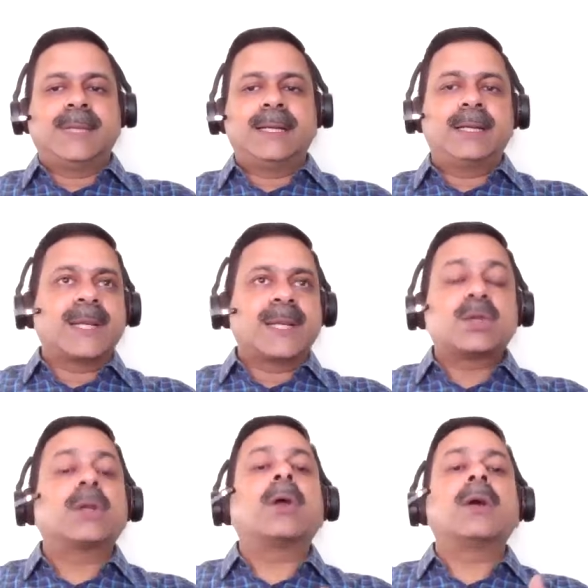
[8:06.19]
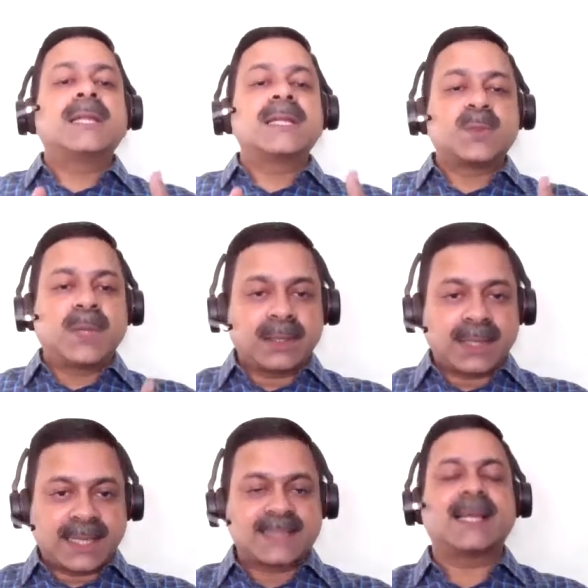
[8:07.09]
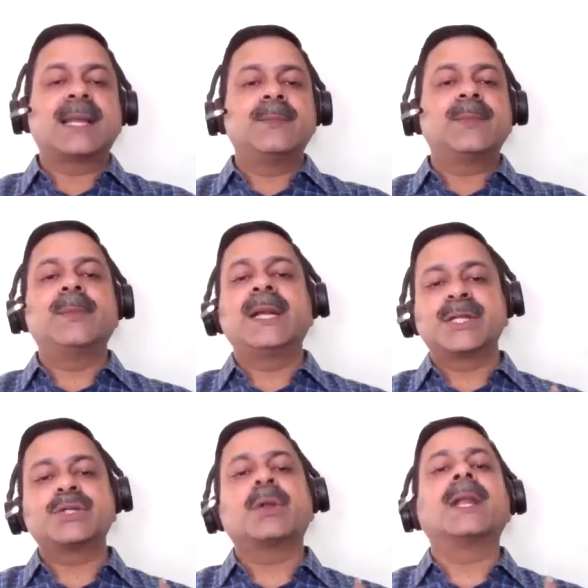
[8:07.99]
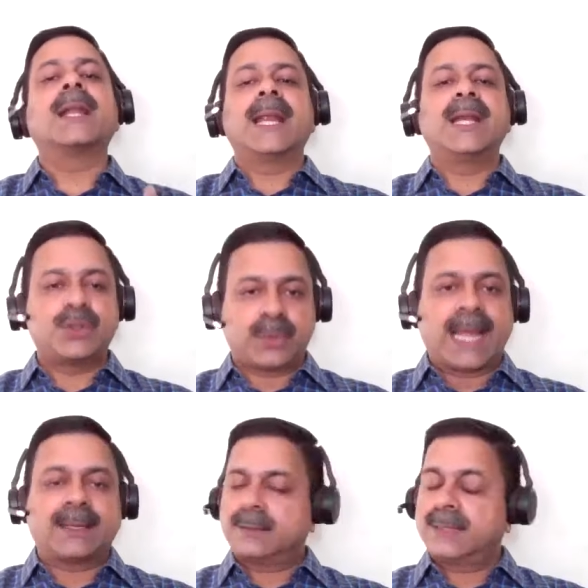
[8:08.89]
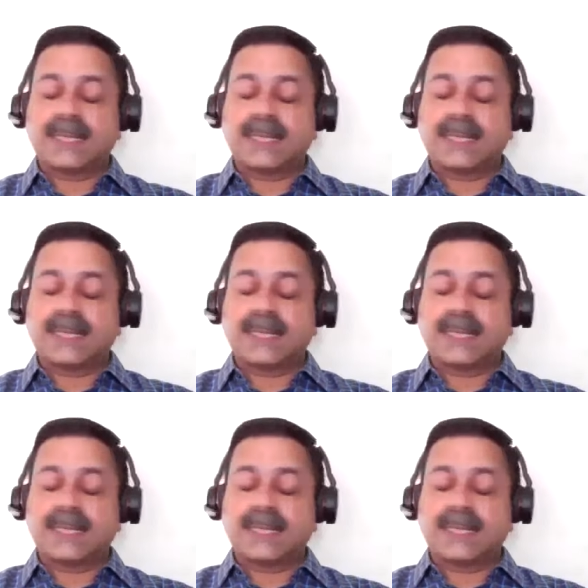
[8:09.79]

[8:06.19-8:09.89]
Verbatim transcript: enterprise or, or this particular SRE implementation on the right track.